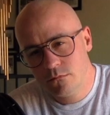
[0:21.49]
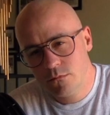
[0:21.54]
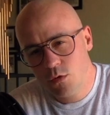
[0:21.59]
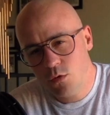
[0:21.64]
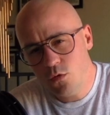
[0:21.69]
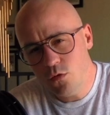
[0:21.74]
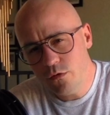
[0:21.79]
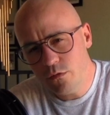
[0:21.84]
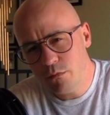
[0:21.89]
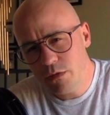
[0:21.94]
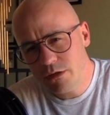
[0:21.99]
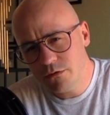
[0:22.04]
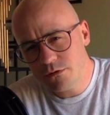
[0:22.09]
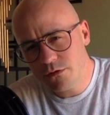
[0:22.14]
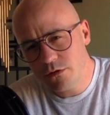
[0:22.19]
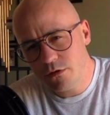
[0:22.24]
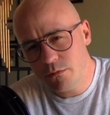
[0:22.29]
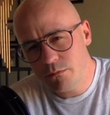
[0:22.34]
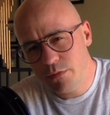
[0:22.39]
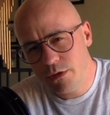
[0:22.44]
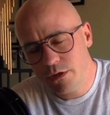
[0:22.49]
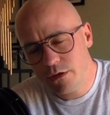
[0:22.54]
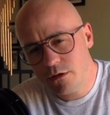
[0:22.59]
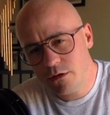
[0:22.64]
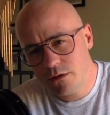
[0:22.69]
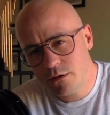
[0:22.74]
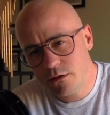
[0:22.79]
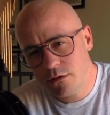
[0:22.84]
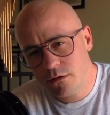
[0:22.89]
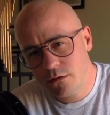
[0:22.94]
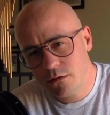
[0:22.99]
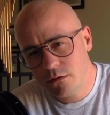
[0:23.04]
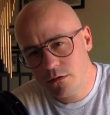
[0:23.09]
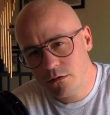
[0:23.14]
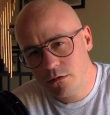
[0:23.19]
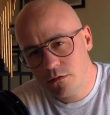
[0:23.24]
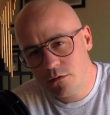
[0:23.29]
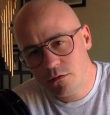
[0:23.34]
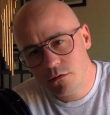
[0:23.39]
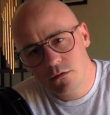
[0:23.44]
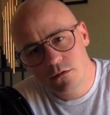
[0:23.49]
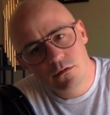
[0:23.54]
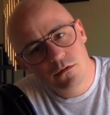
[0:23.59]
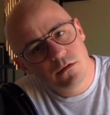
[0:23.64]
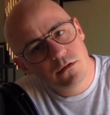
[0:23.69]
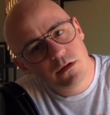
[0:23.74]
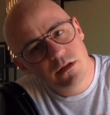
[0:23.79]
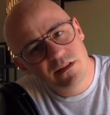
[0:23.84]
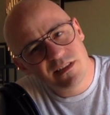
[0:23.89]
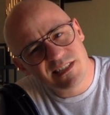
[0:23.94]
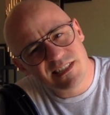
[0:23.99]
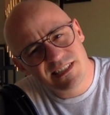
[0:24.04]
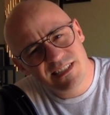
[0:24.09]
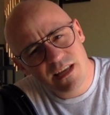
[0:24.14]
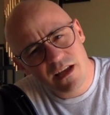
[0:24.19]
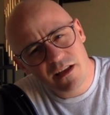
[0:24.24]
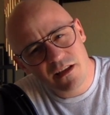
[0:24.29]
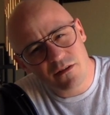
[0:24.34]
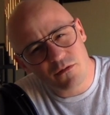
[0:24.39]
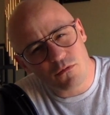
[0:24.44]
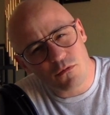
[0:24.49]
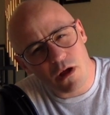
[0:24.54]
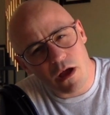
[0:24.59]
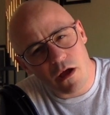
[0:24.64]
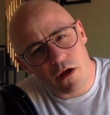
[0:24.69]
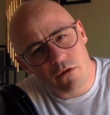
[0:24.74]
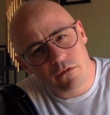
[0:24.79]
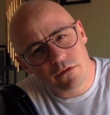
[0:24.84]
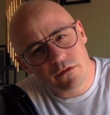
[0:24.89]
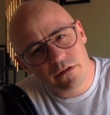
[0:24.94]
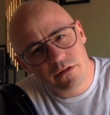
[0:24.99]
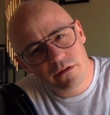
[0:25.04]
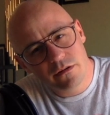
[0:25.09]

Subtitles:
Who are the Bengals going to pick in the second round?